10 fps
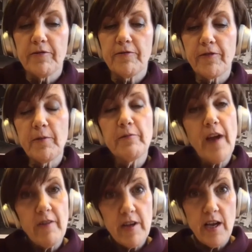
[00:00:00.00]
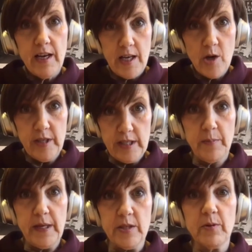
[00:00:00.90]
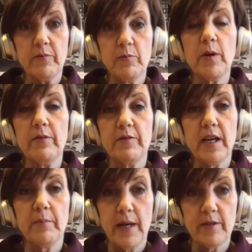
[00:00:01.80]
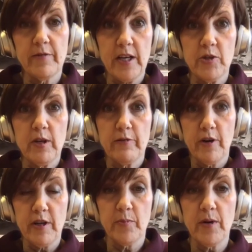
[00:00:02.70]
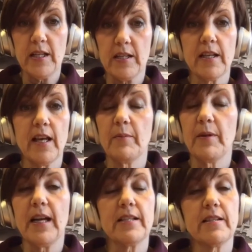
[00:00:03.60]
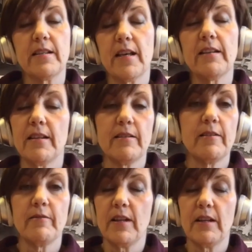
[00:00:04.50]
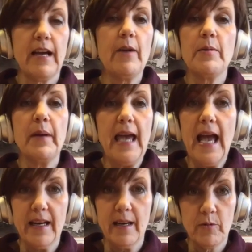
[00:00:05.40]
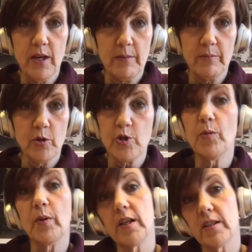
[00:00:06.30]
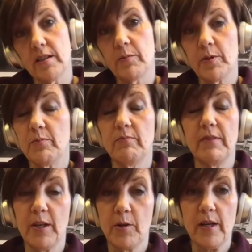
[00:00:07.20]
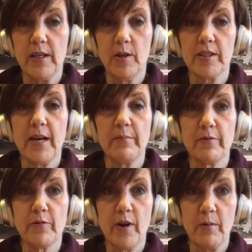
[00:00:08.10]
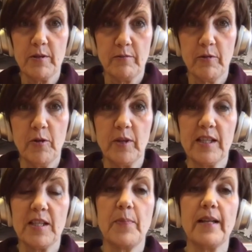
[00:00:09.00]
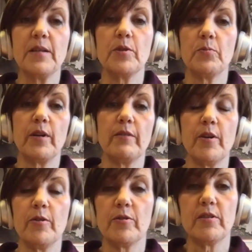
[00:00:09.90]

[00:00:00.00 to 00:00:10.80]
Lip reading: from very early on in the piece we've done manufacturing for other brands. I mean, how it began, I'm not sure, because it was, you know, quite a long time before I was involved. I suspect it was one of those, you